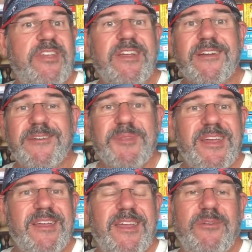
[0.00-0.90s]
Here,
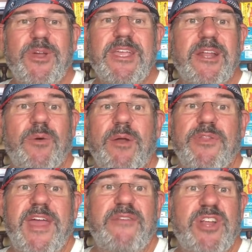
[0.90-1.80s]
we can get away
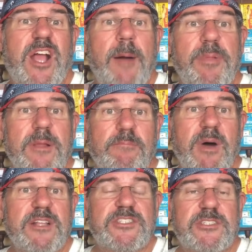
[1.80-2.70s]
with every couple of
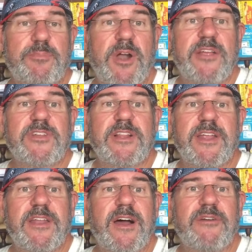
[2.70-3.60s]
months, surprisingly
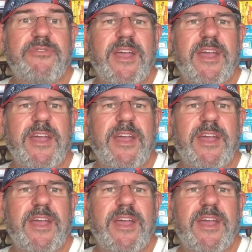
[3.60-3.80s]
enough.